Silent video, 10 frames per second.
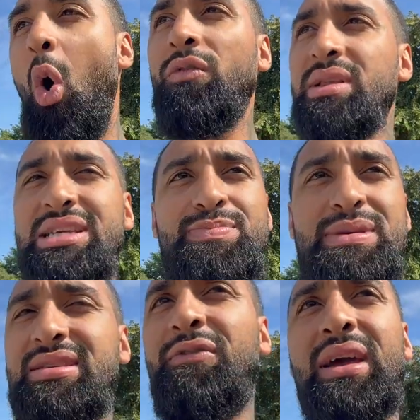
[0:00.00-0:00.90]
overly
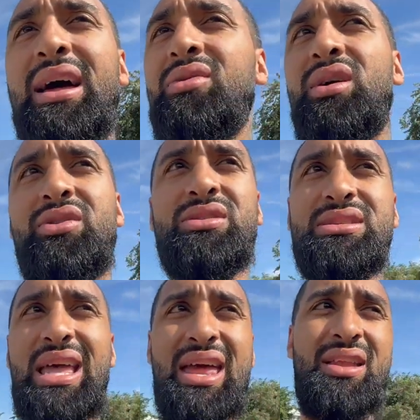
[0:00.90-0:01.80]
specific? I don't
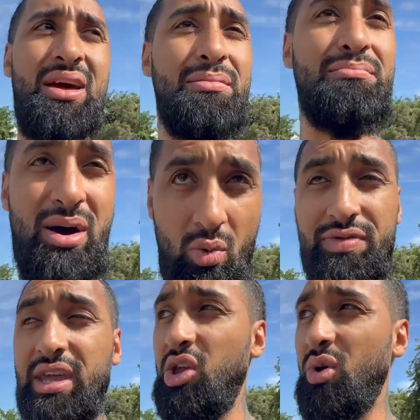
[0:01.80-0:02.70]
understand. But one
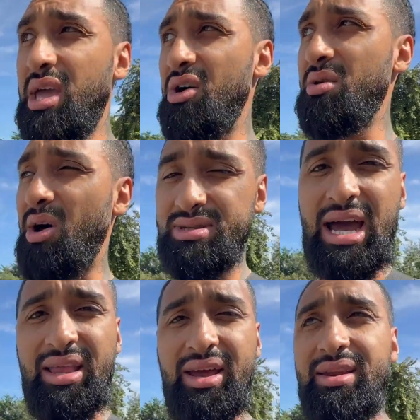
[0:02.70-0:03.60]
thing you can count about
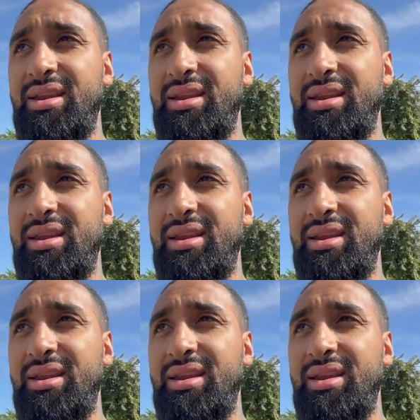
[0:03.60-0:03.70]
Thailand